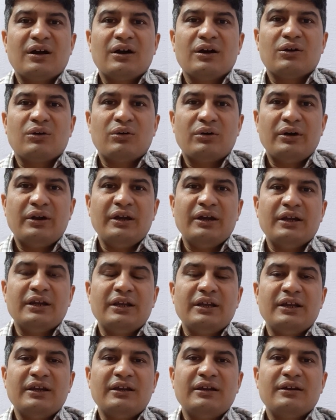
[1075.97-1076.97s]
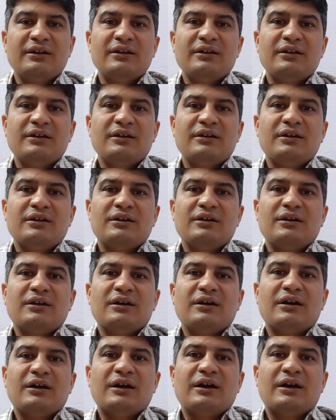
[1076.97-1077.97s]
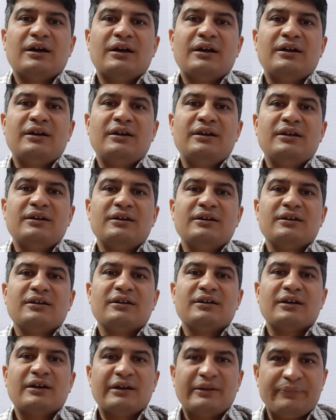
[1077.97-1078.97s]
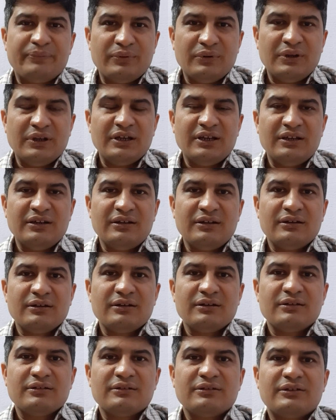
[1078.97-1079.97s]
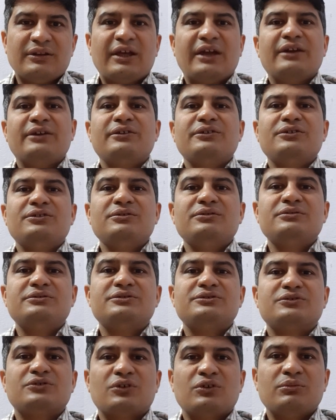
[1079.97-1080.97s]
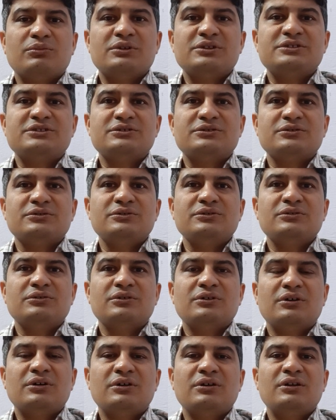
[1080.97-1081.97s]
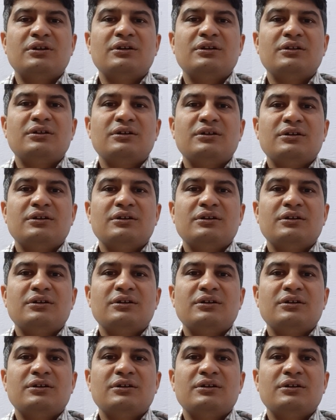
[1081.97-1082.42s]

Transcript: accordingly and carefully. Thank you so much to you all,